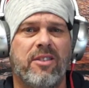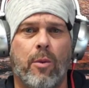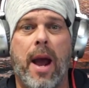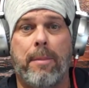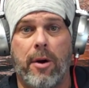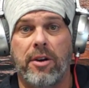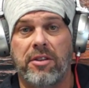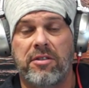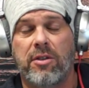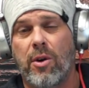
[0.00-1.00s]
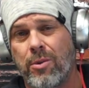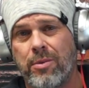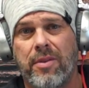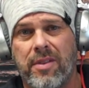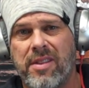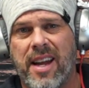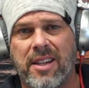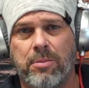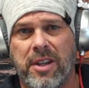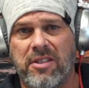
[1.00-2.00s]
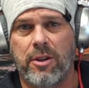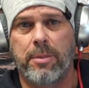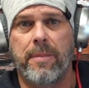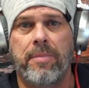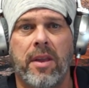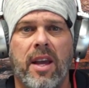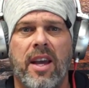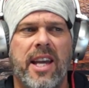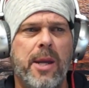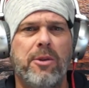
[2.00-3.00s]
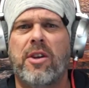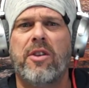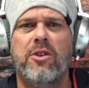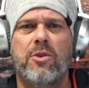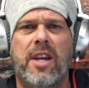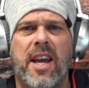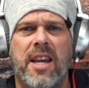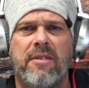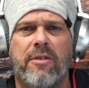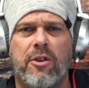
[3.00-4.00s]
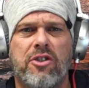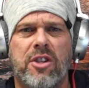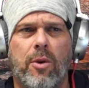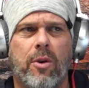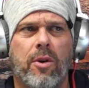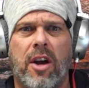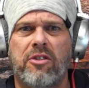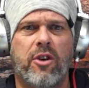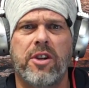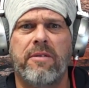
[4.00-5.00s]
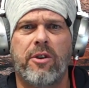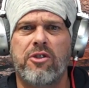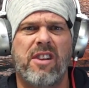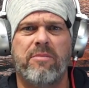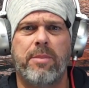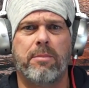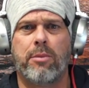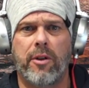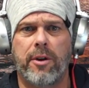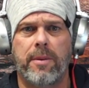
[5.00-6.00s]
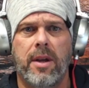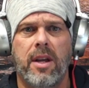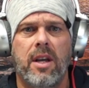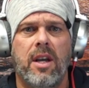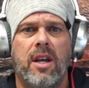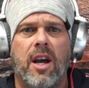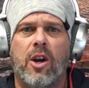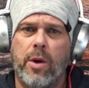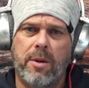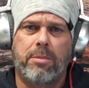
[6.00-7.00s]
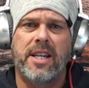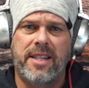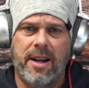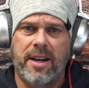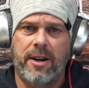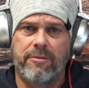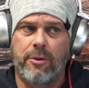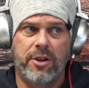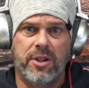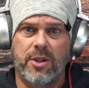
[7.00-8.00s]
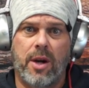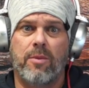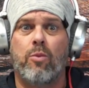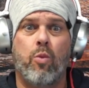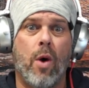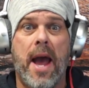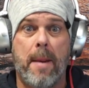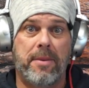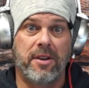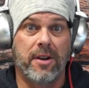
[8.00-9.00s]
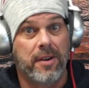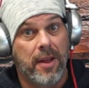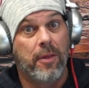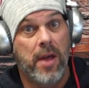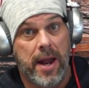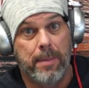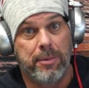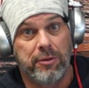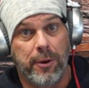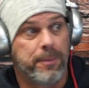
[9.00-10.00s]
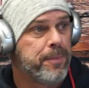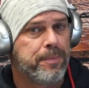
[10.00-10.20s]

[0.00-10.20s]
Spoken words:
is a rap artist, so that explains a little bit. He was on the UK version or Australian version of Big Brother. A quick breakdown here for you on what happened on that episode.